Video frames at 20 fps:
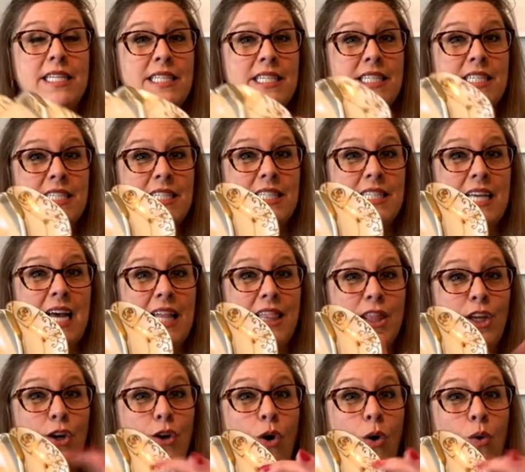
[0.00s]
since it's got
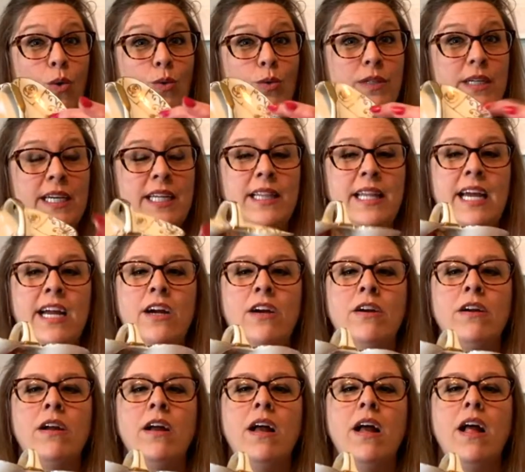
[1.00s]
the gold in
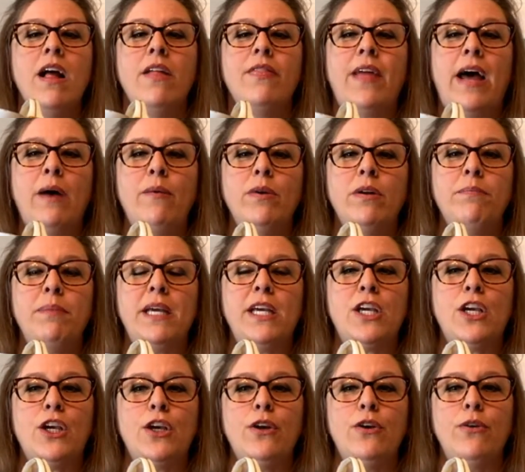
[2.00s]
there. That would be
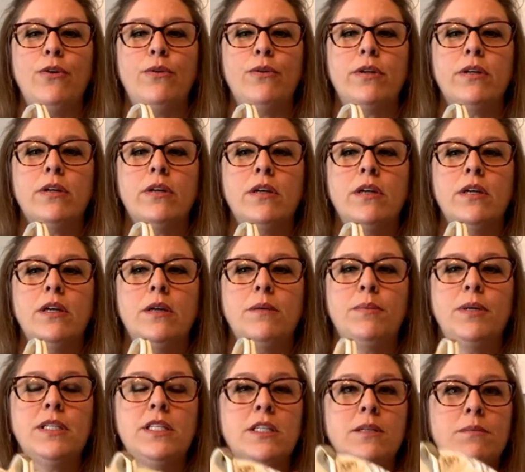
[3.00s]
cute.
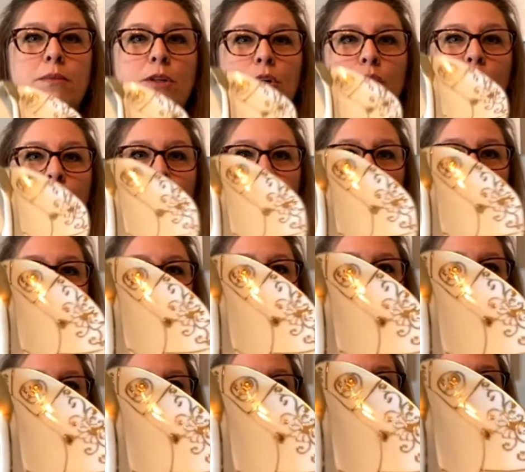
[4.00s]
Put some little green
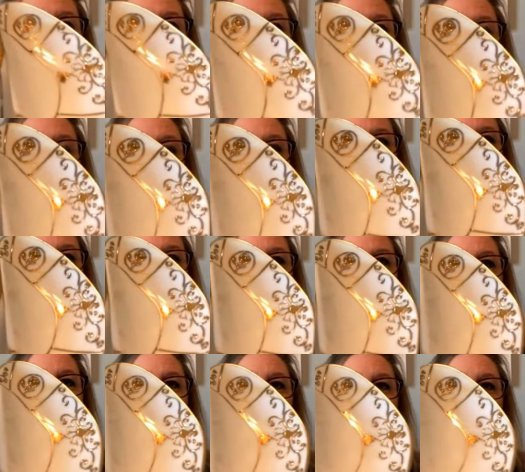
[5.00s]
hard candies in
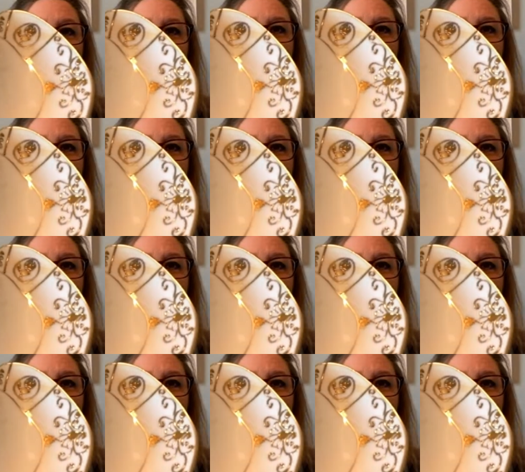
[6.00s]
that.